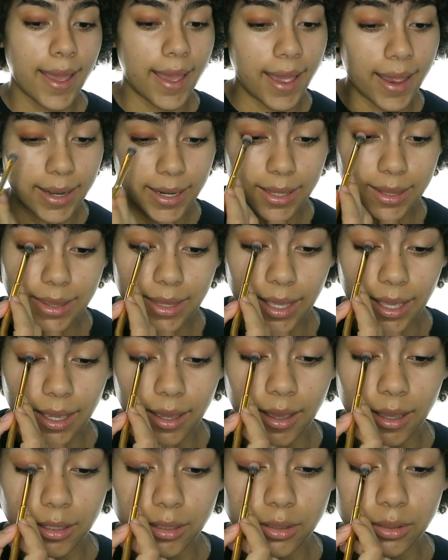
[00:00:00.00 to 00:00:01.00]
anything
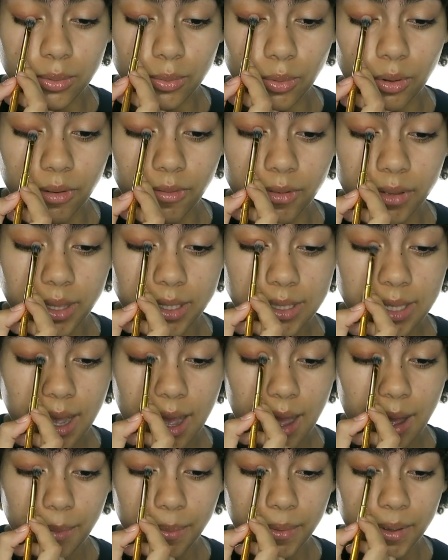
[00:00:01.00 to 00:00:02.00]
too over the
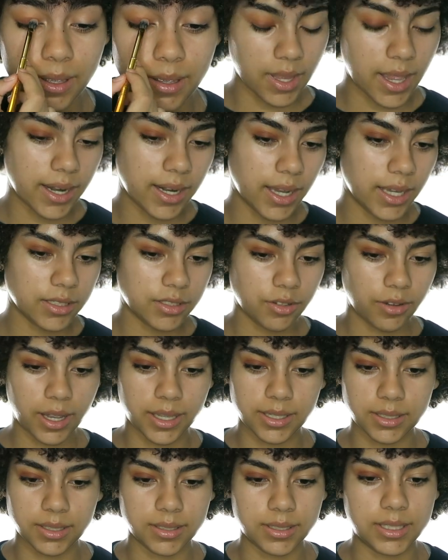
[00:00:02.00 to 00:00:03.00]
top. And as you
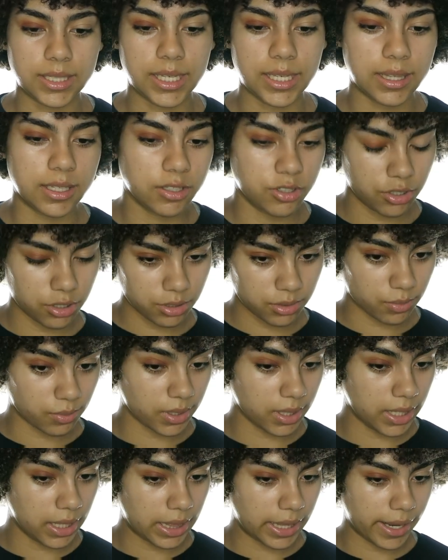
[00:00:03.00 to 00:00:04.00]
guys can see, this just
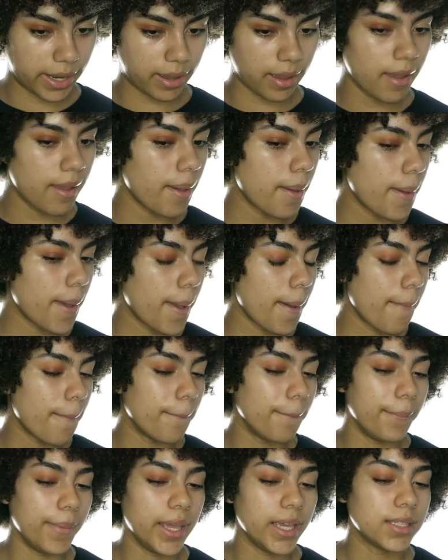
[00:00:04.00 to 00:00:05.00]
really like
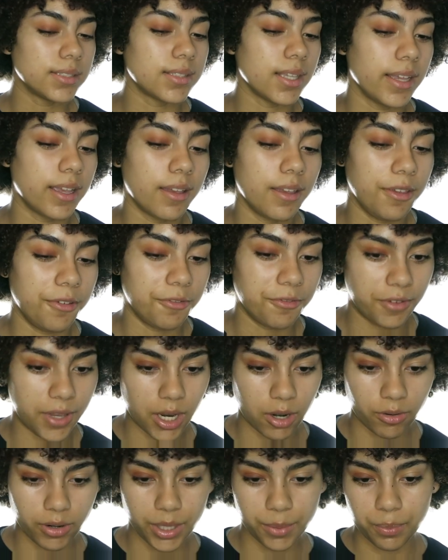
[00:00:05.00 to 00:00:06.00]
makes like a
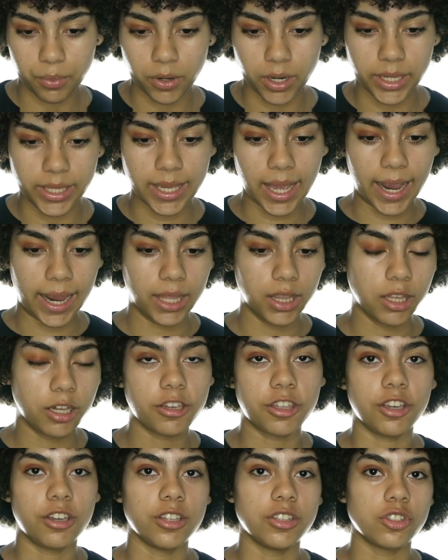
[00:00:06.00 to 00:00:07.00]
very pretty eye
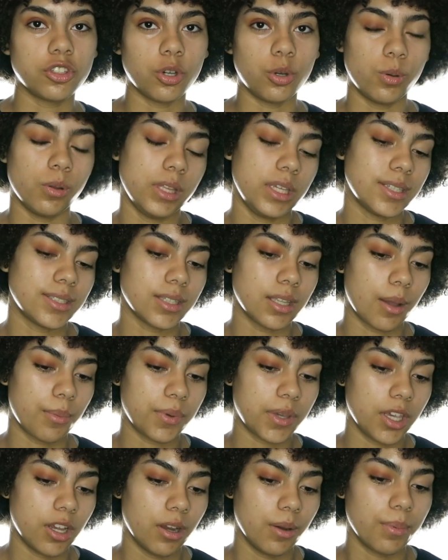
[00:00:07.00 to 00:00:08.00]
look. You could totally stop
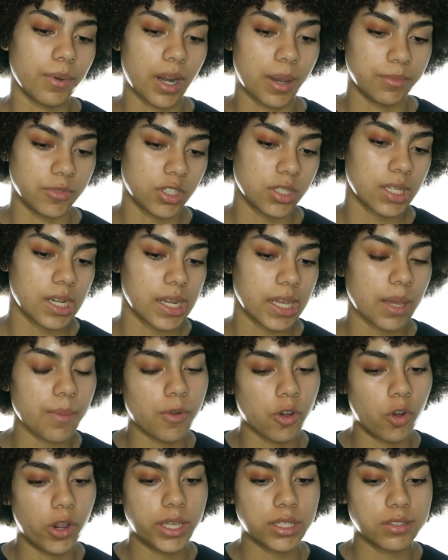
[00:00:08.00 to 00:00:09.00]
here, but I'm just gonna keep
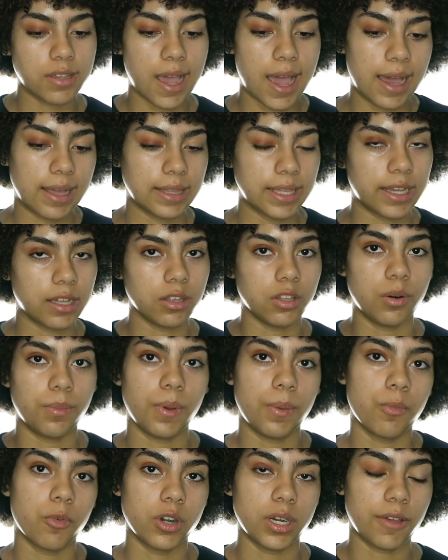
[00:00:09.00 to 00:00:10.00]
going to add like a little
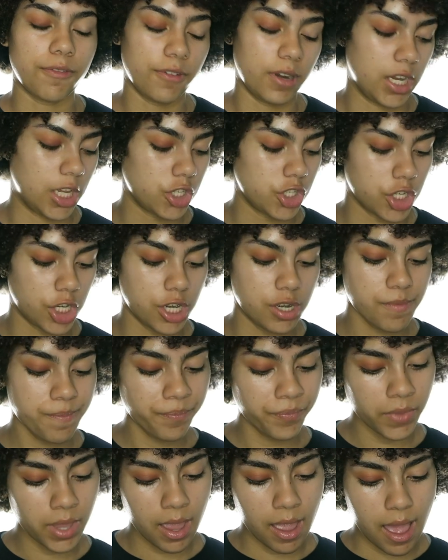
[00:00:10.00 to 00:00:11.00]
bit more definition.
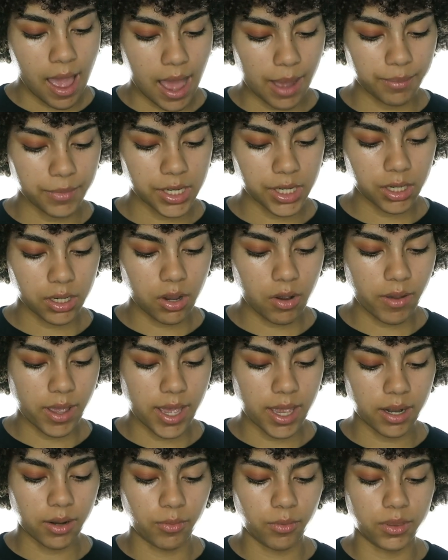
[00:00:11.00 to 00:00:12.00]
I'm gonna go
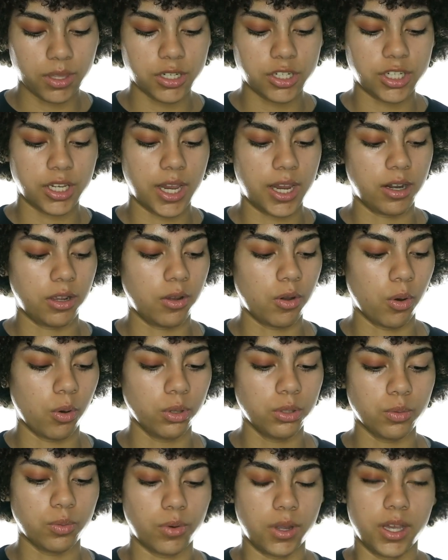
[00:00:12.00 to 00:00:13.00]
in with the shade
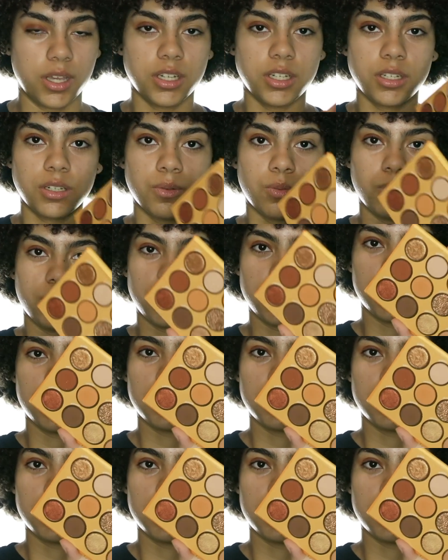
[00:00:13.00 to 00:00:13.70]
Gold Rush, which